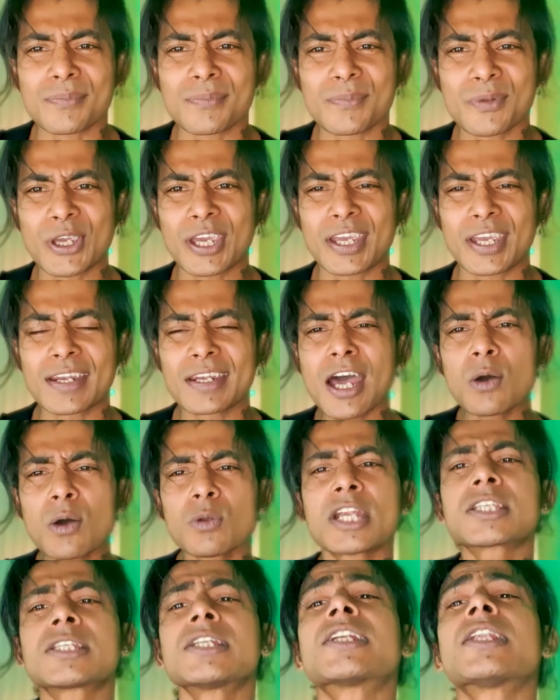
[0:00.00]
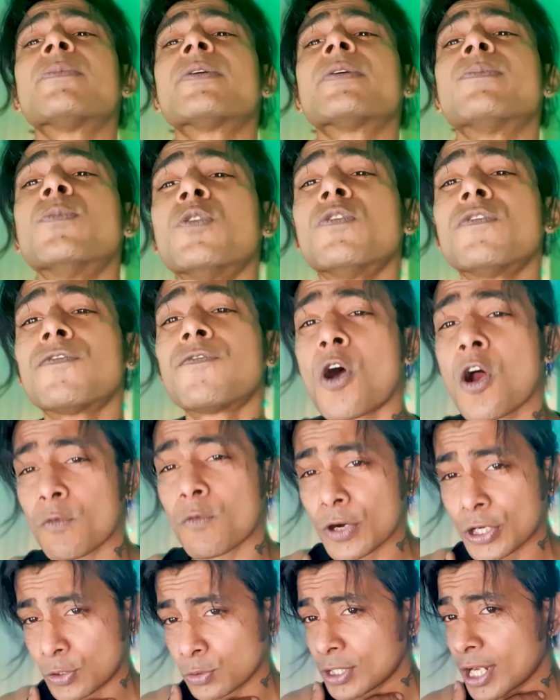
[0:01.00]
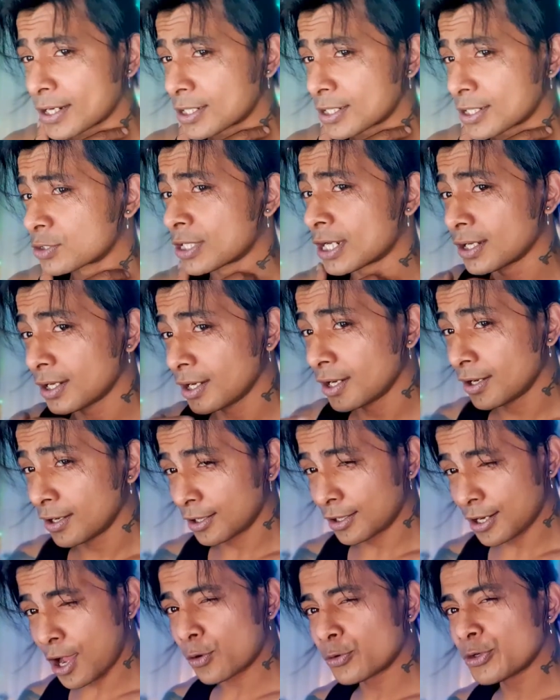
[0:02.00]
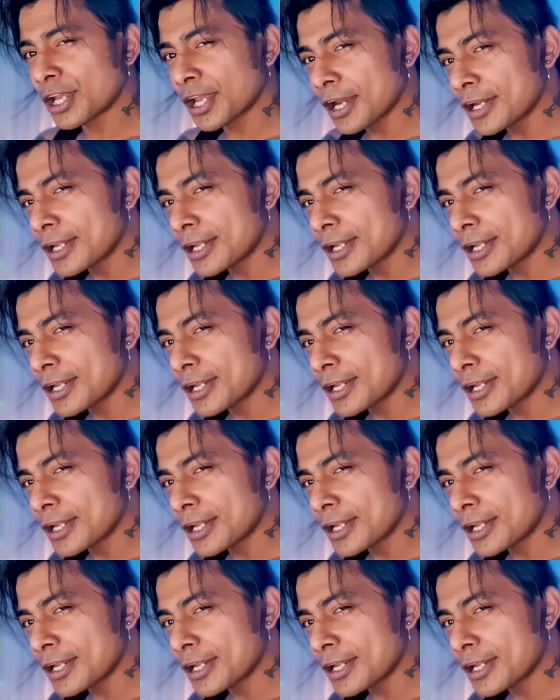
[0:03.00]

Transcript: Okay, now let's little bit move forward to that, so that now we are getting